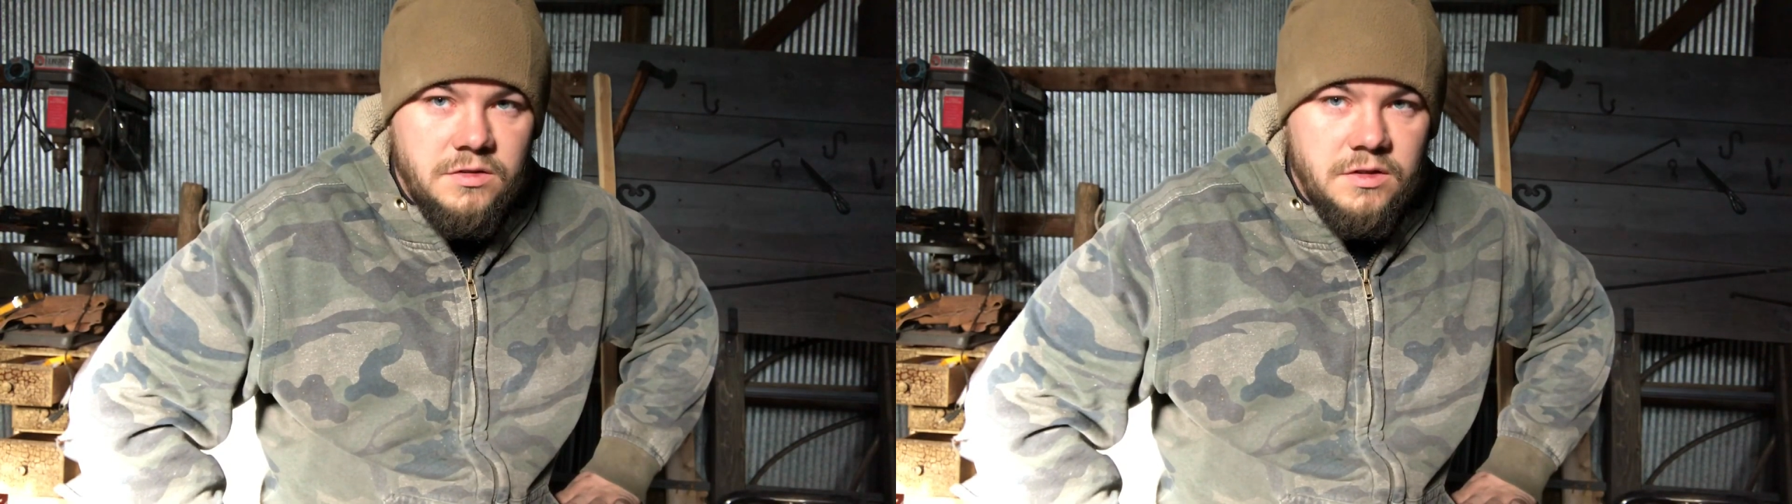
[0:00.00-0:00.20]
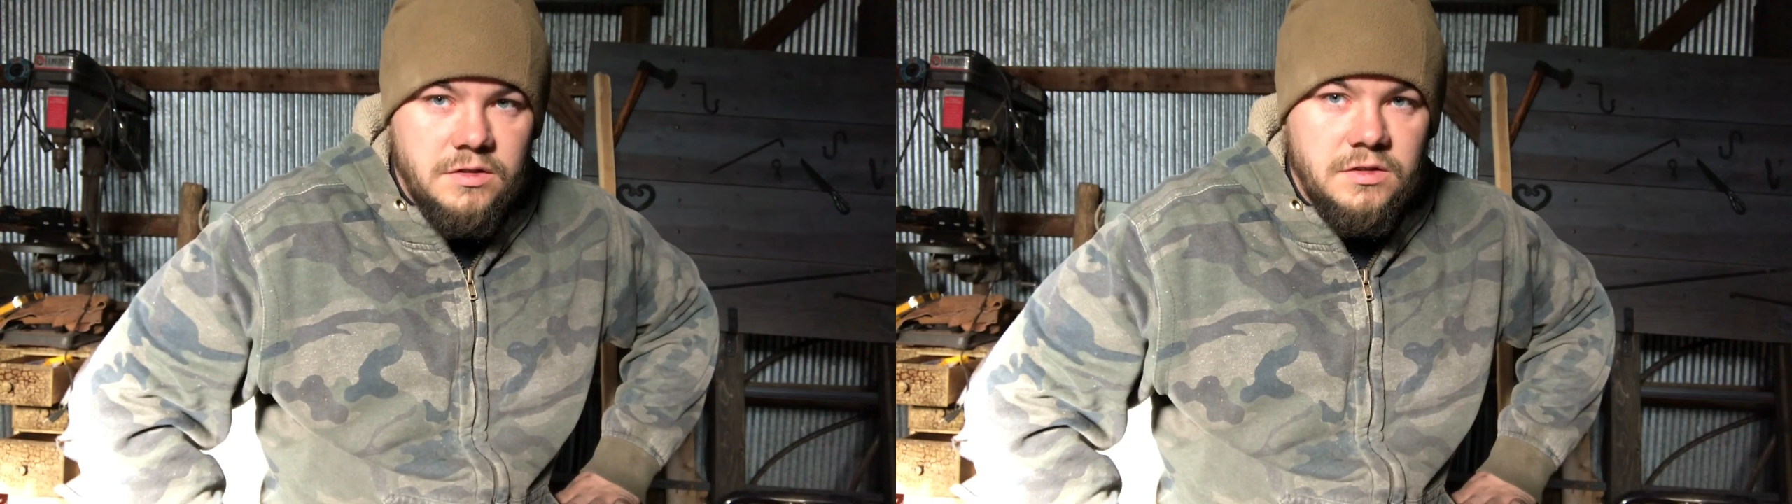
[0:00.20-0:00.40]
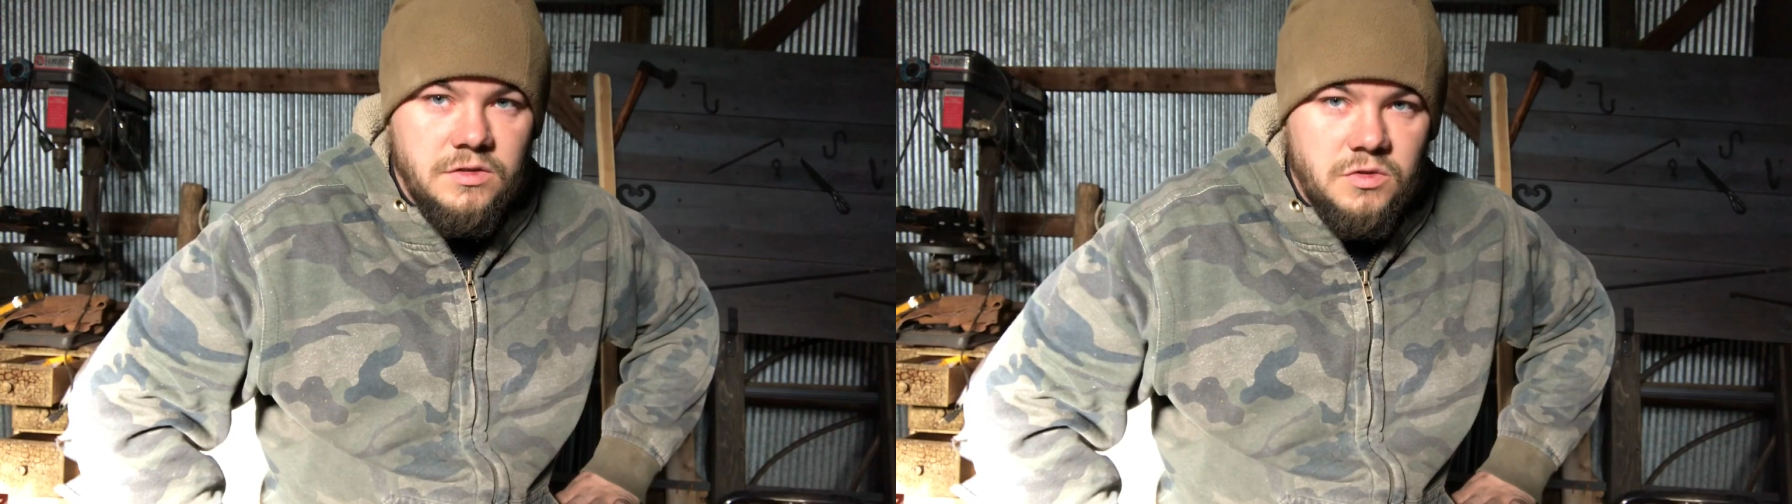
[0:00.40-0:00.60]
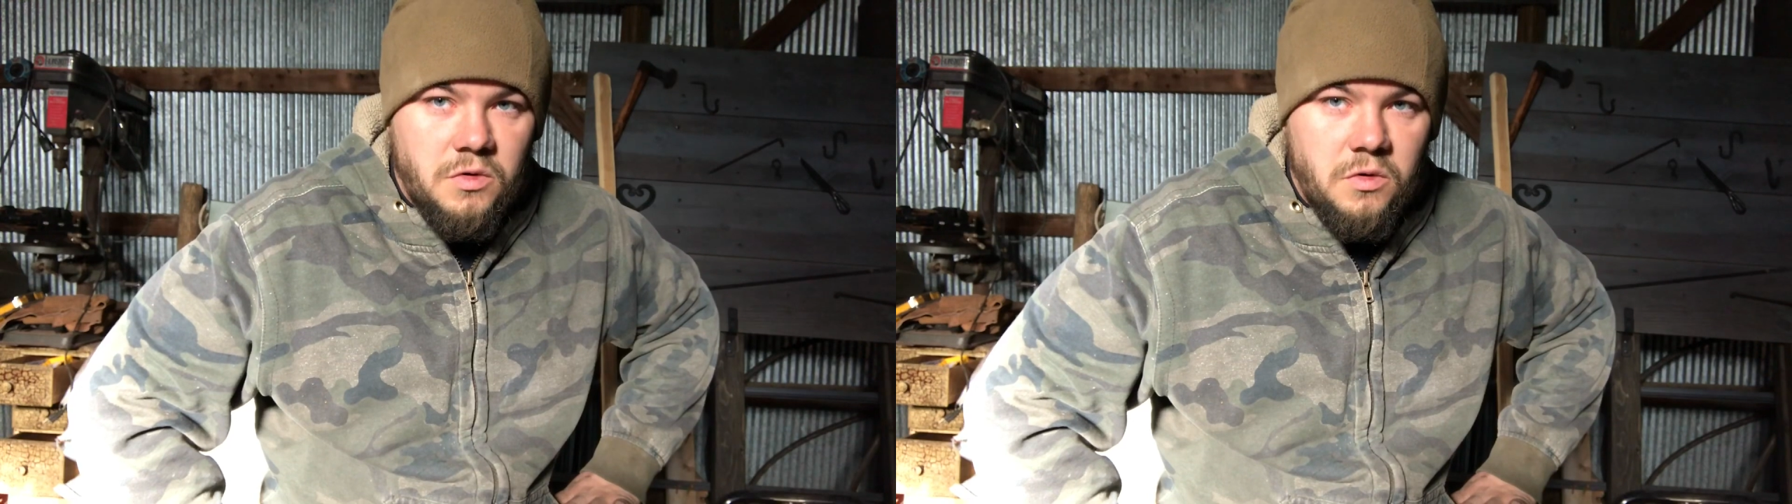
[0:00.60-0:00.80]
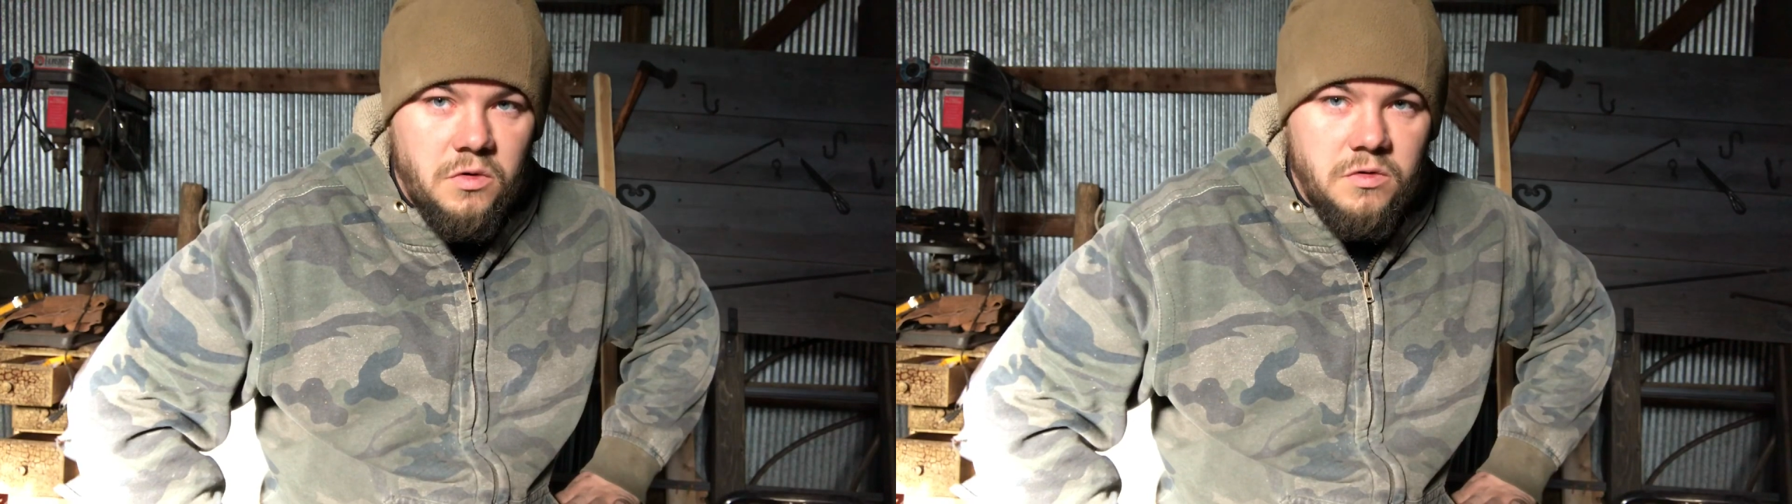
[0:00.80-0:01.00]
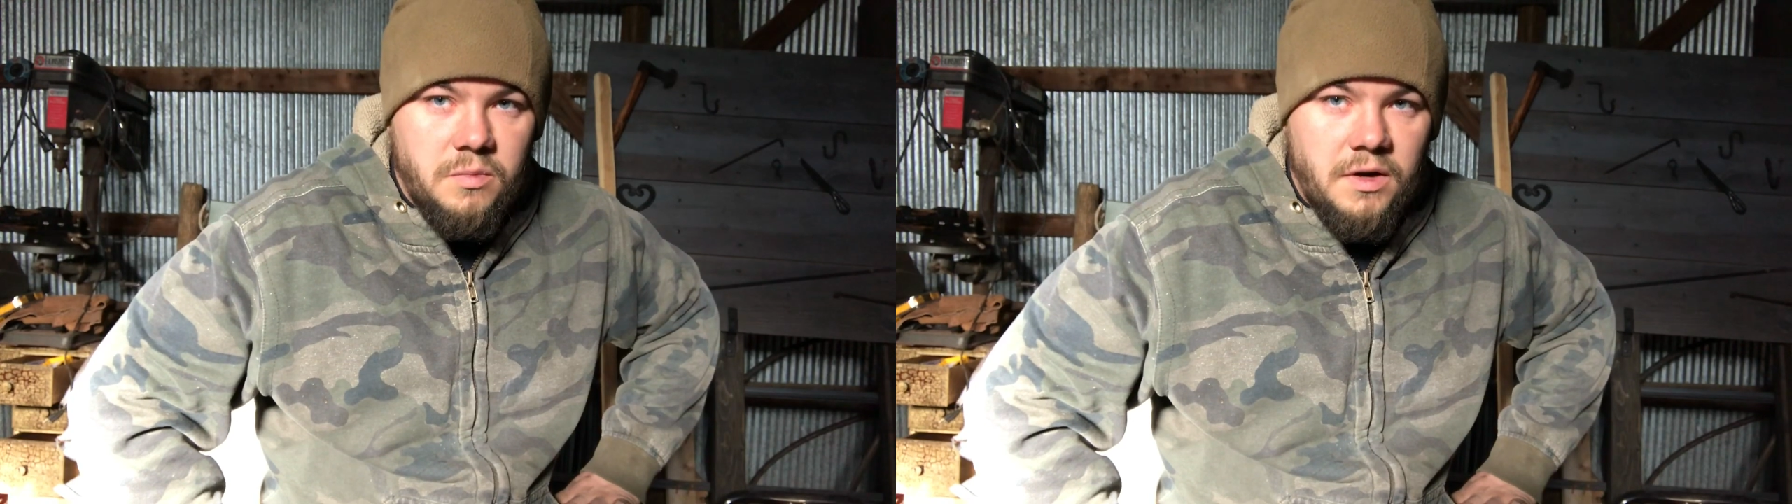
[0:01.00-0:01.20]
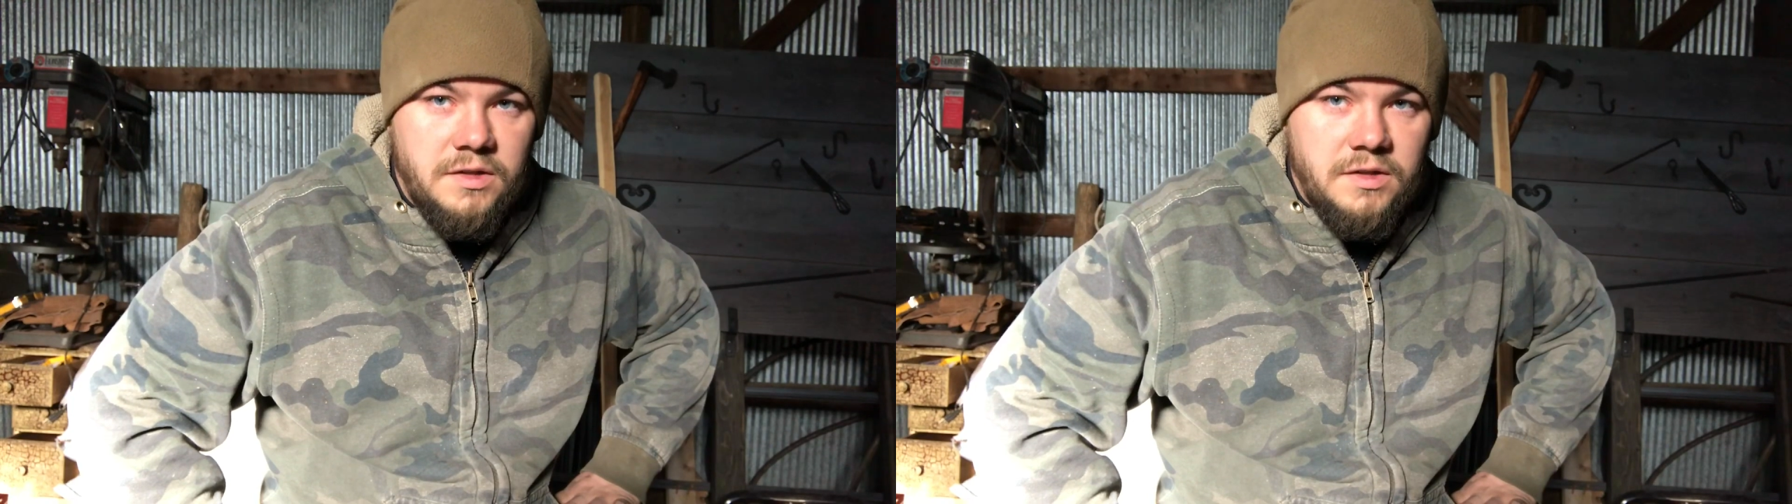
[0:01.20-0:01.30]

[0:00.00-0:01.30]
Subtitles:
is controlled by